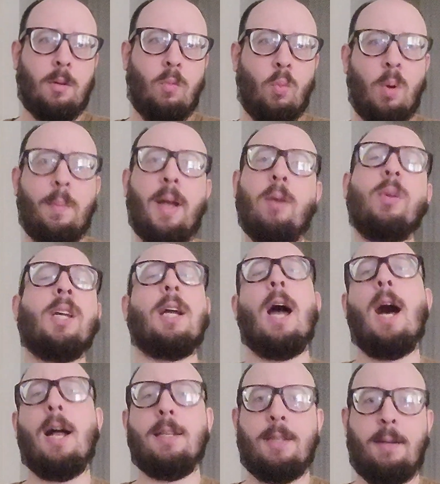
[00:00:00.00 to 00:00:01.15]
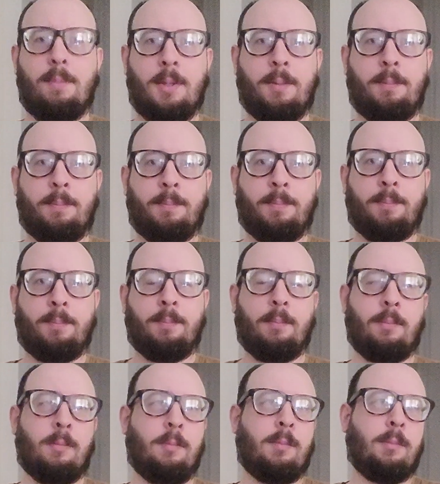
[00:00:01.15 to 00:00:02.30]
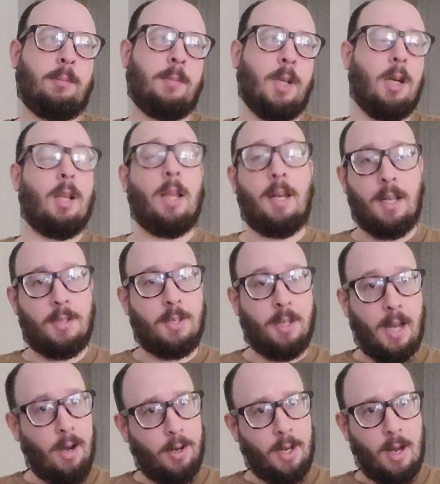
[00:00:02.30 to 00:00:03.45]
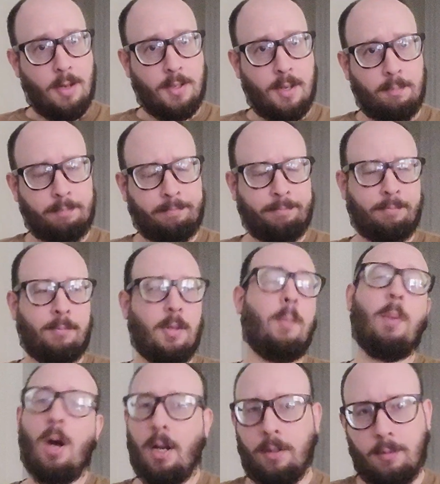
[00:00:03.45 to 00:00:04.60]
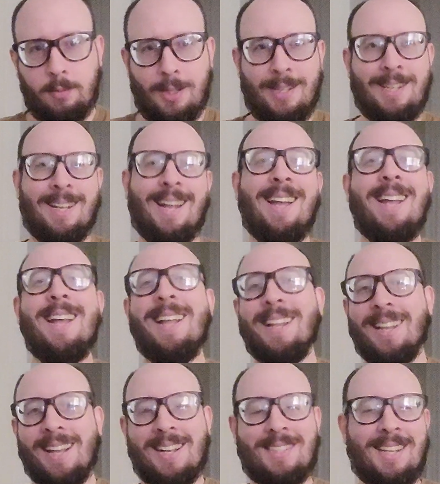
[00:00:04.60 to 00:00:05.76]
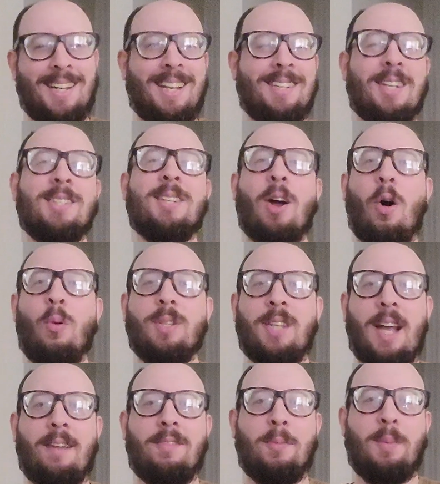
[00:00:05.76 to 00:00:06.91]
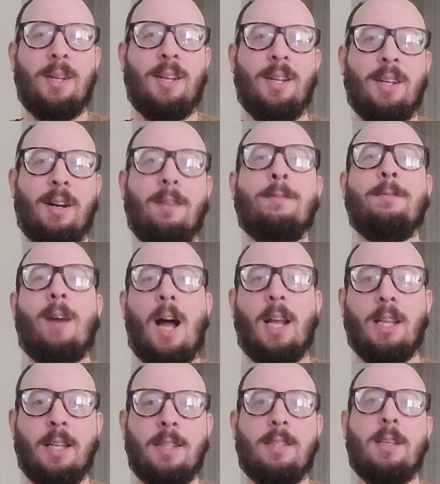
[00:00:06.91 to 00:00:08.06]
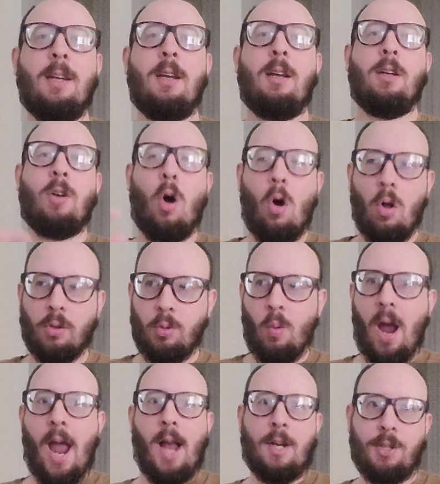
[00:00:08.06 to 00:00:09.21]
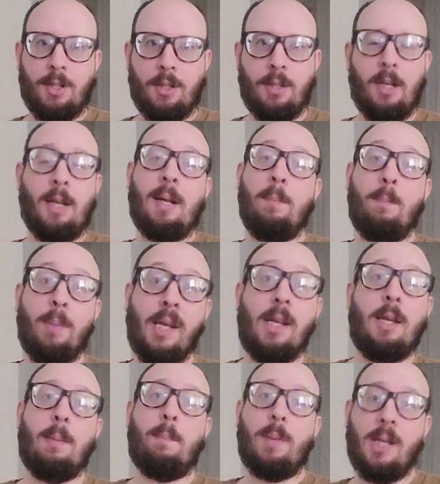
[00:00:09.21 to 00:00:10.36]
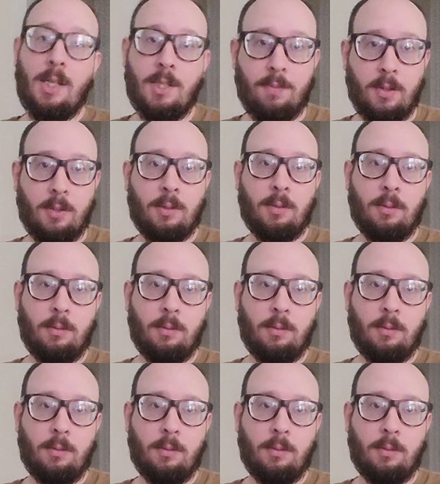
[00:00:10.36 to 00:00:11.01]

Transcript: one man with a concept, a clandestine carry concept. But, like I said, it doesn't always have to be a violent call to action. It could be peaceful.